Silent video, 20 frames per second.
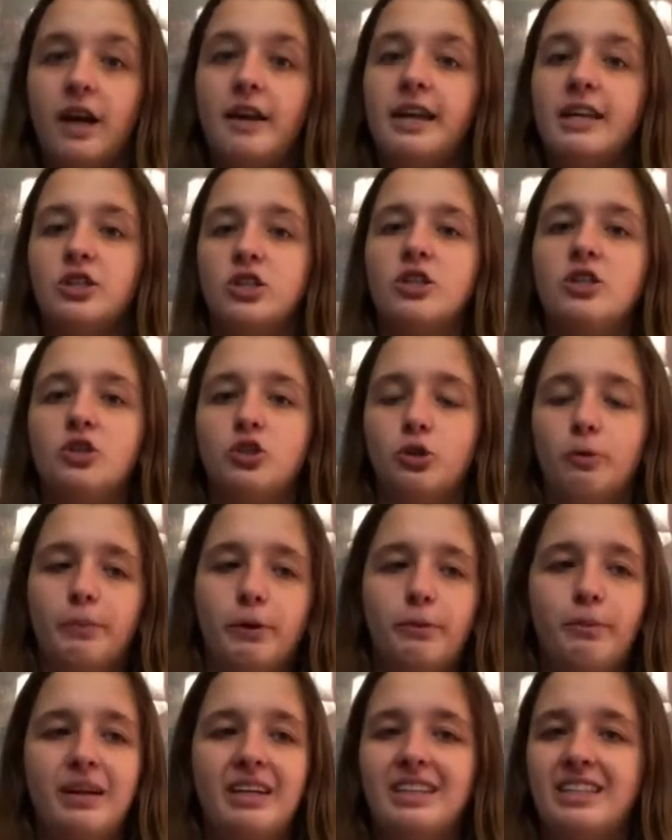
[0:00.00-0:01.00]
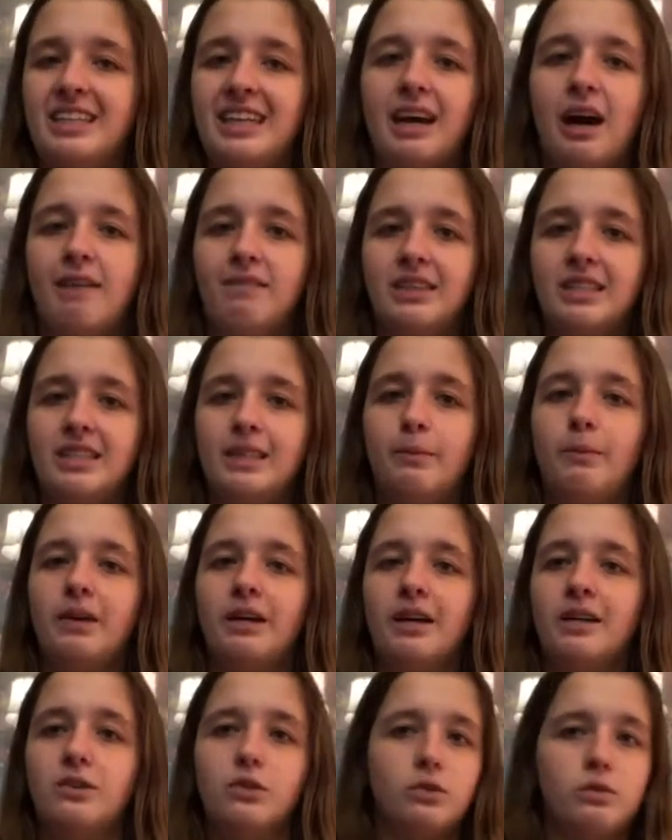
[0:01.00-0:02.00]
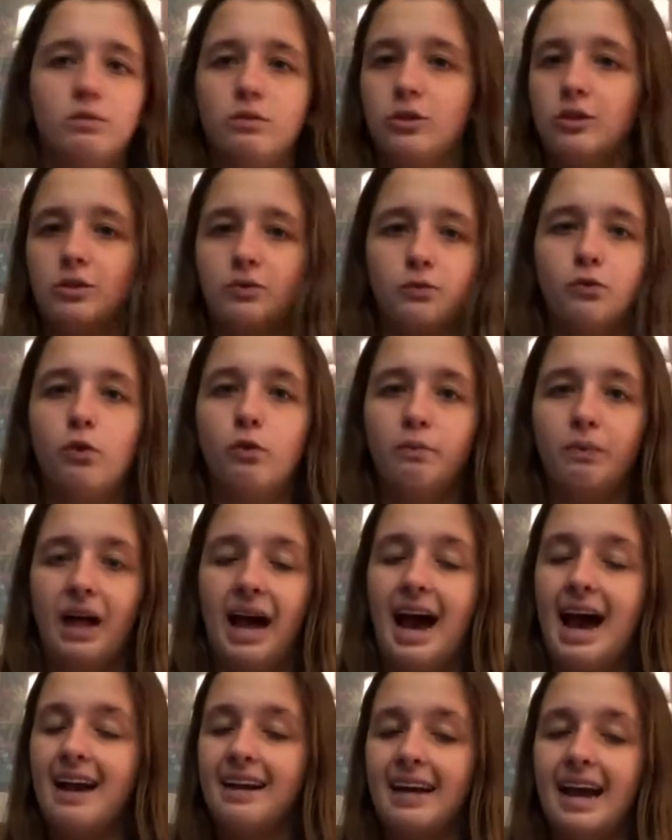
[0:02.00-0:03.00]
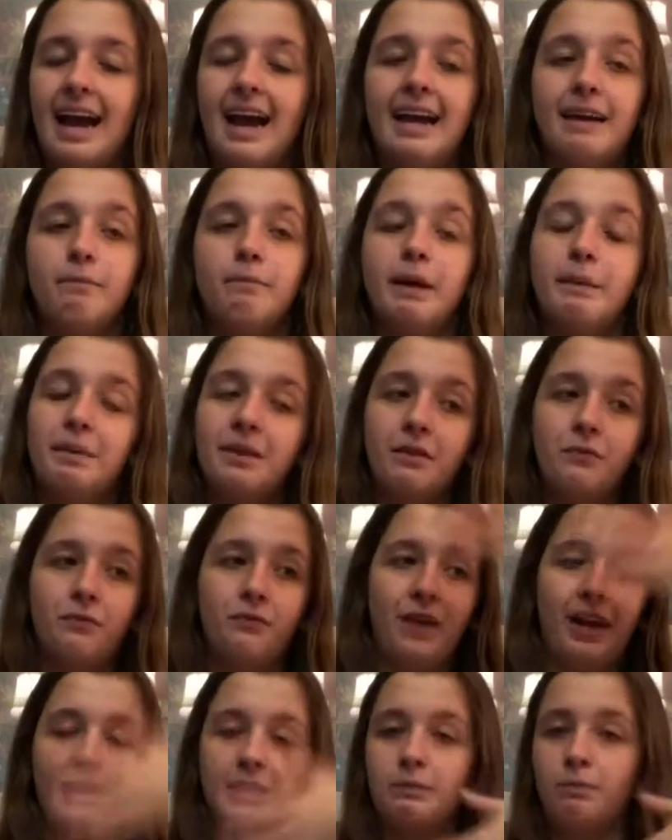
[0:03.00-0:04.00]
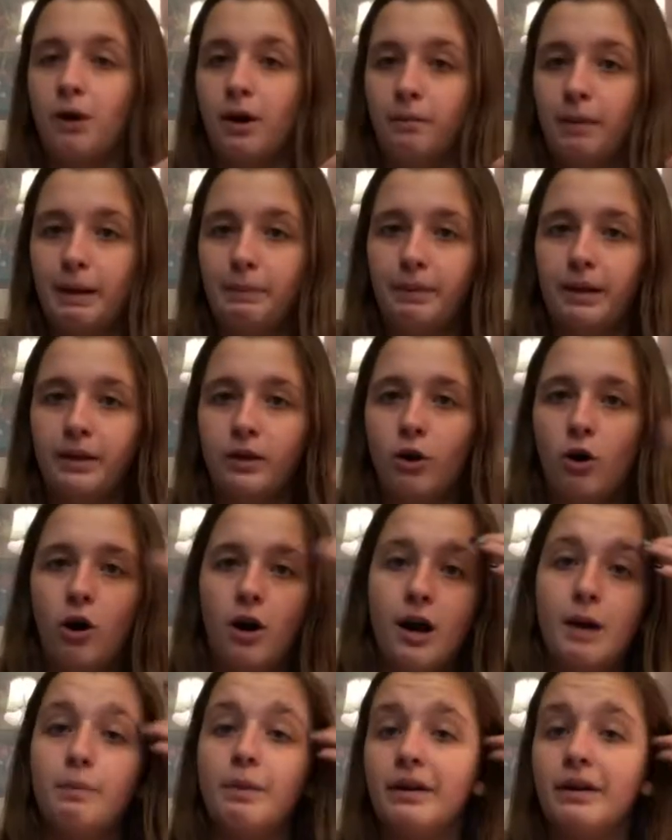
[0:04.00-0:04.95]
A ninja is super duper easy, obviously, because just full black and maybe the face part might be a little hard,